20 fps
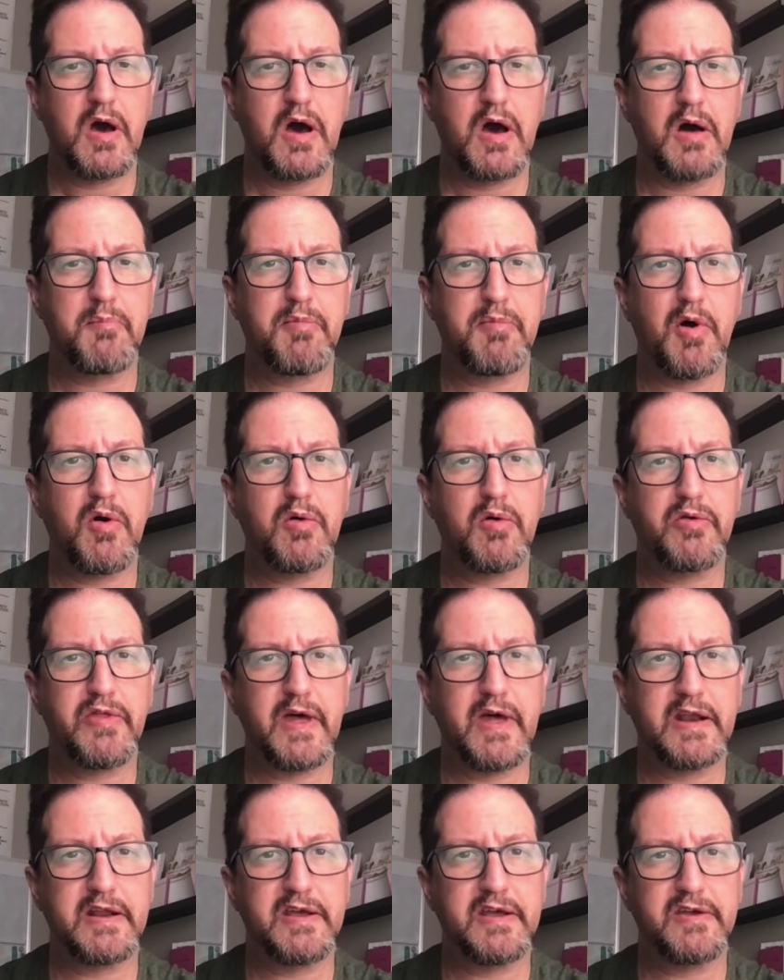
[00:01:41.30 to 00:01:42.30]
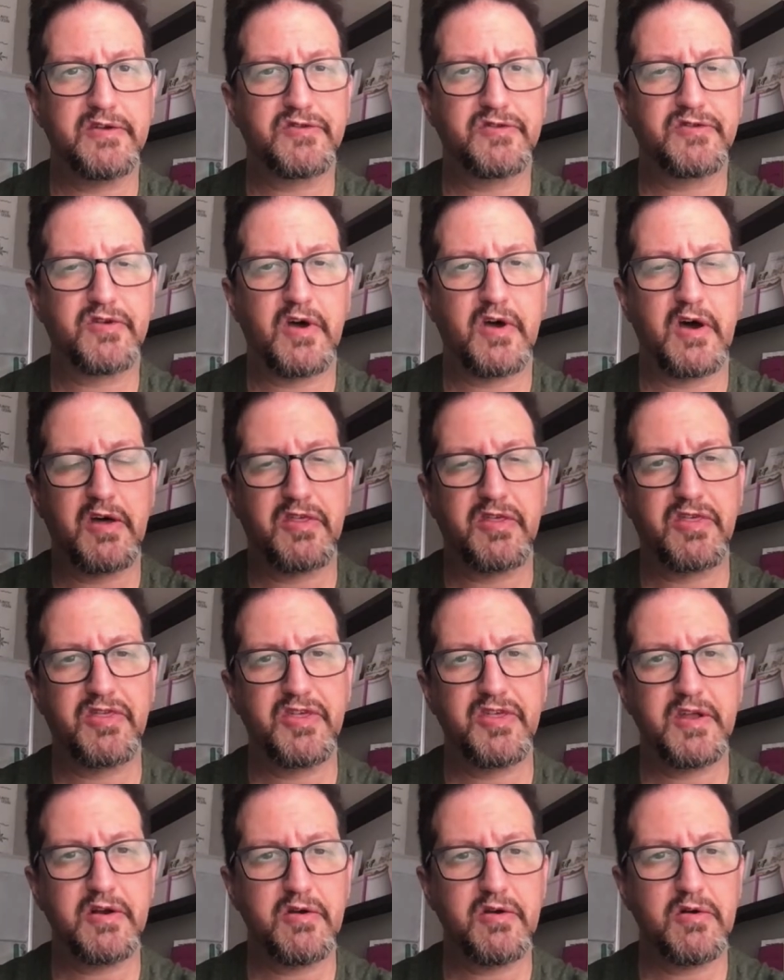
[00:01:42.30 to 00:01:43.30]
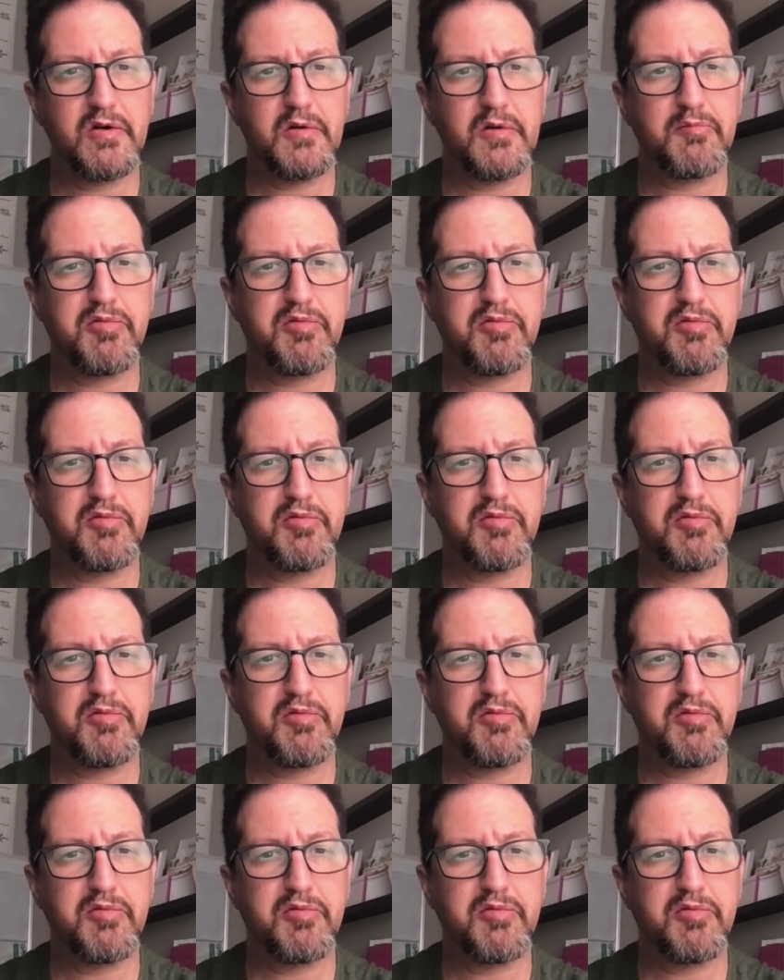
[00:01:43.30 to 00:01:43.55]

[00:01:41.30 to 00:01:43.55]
bone that is a thinner